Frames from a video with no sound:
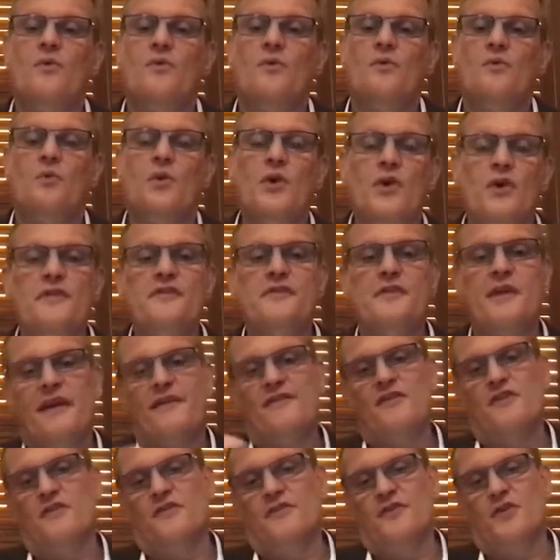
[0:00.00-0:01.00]
We also
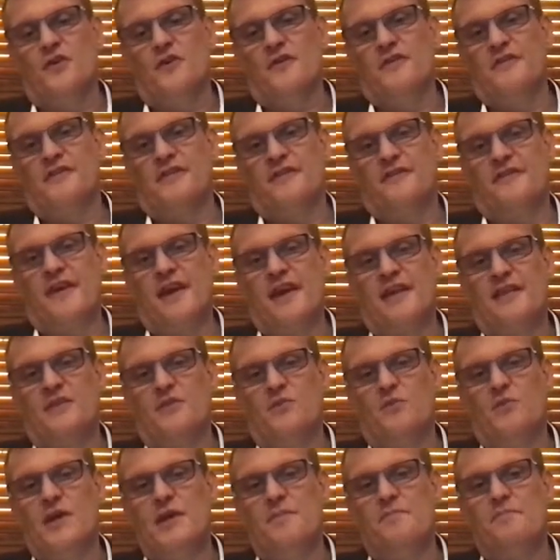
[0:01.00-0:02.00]
have, of course, the fact
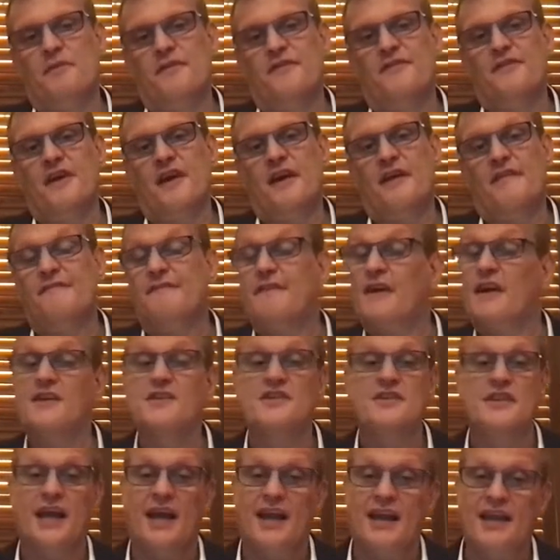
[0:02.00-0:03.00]
that we provide
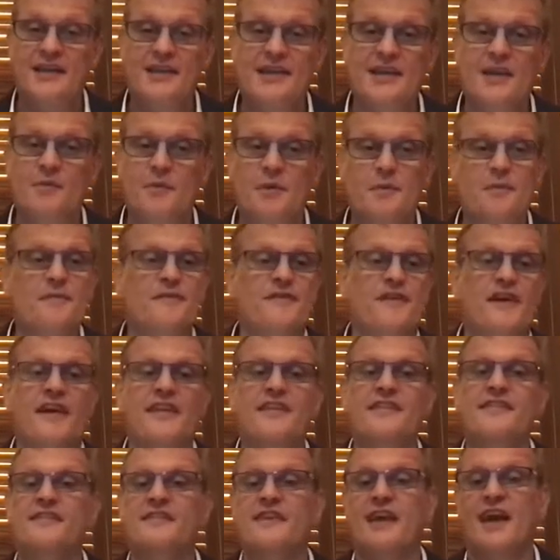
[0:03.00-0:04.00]
functionality and we
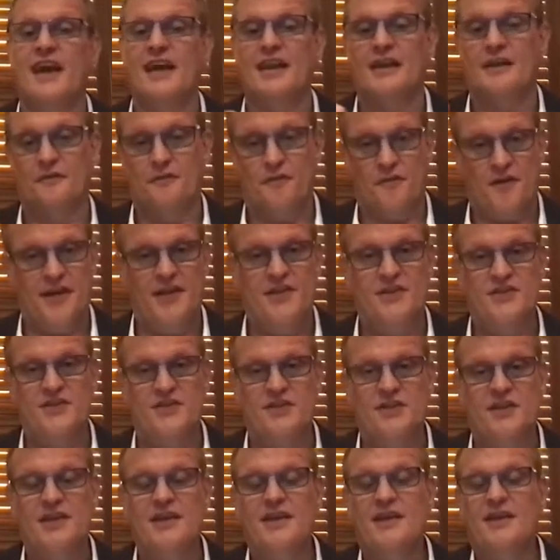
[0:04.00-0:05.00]
provide scale and
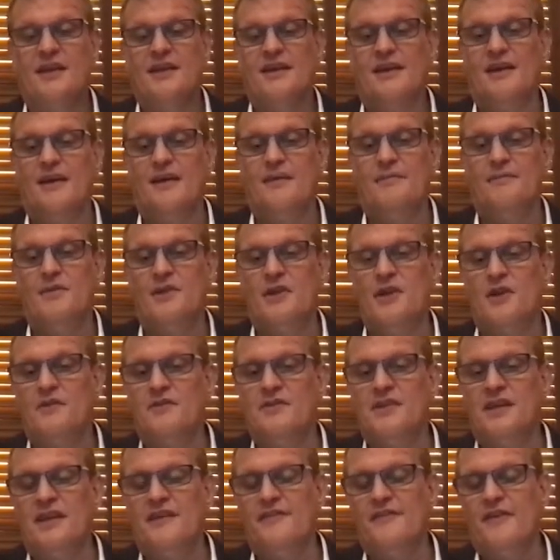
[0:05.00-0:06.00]
reach um, you know,
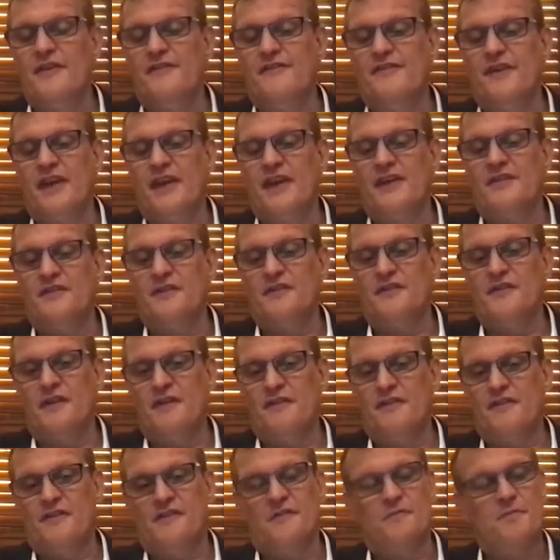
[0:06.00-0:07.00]
delivering financial
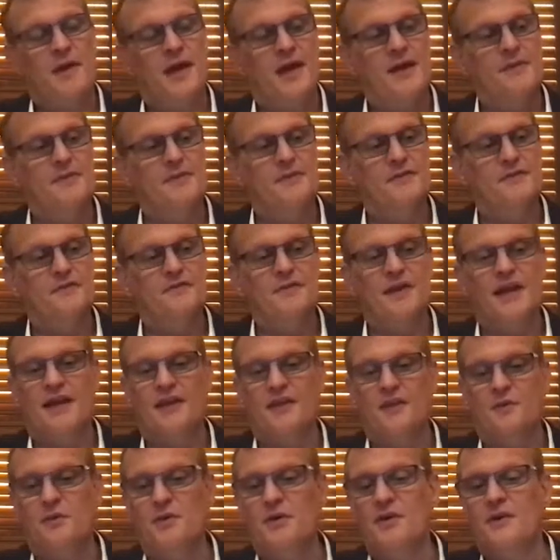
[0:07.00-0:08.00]
services payments
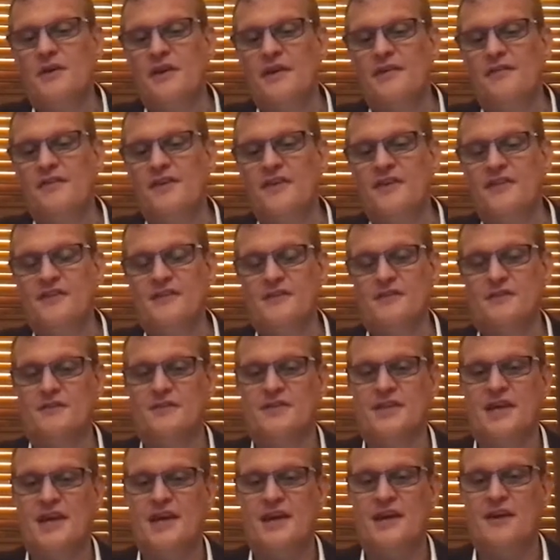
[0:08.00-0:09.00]
around the world every single
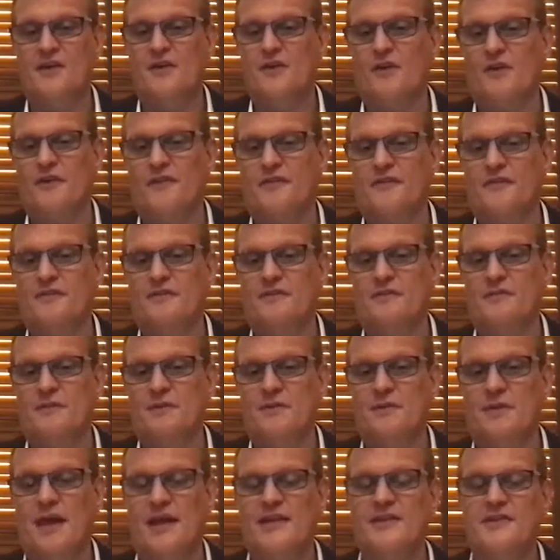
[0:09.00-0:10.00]
day across,
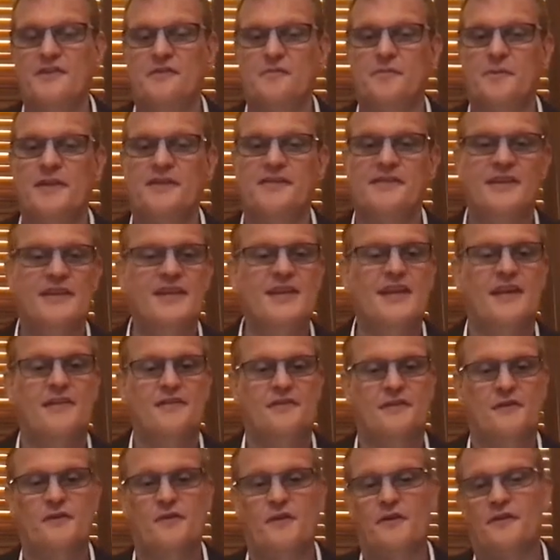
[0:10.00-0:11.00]
well, HSBC
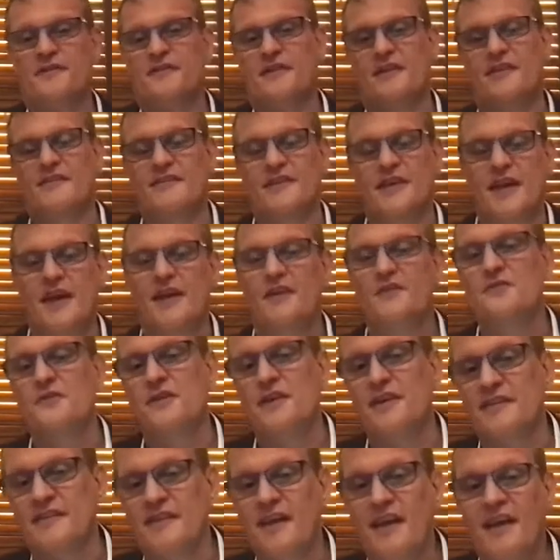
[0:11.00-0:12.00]
does it across 60
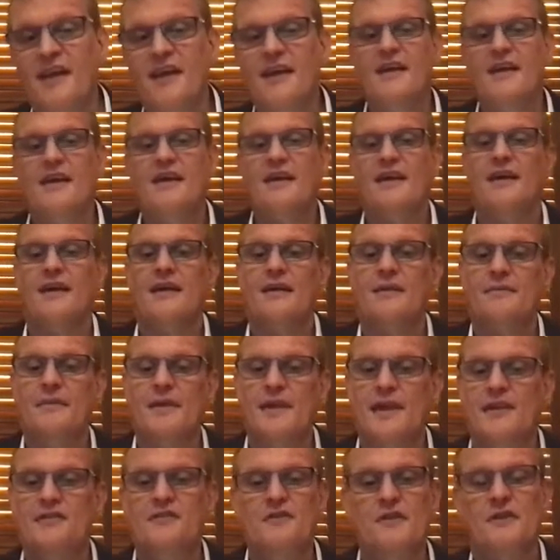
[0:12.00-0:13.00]
countries,
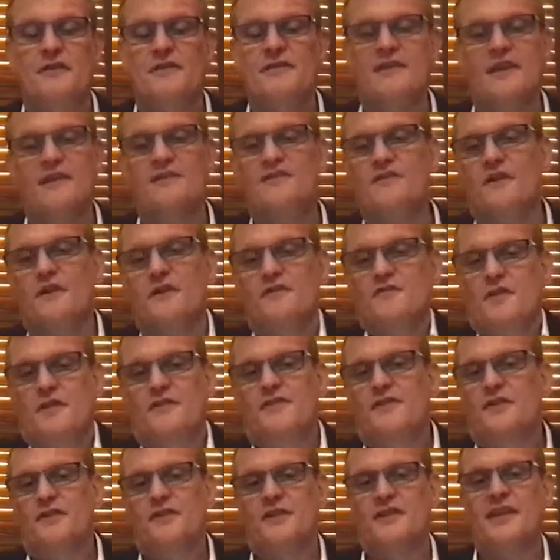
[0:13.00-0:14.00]
um, is not is not a
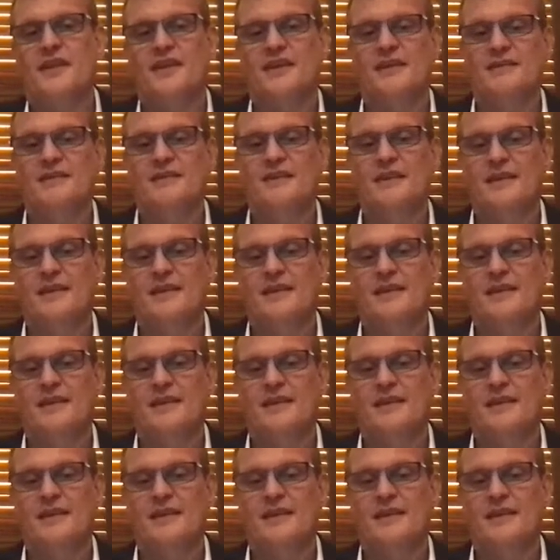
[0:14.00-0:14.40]
trivial thing.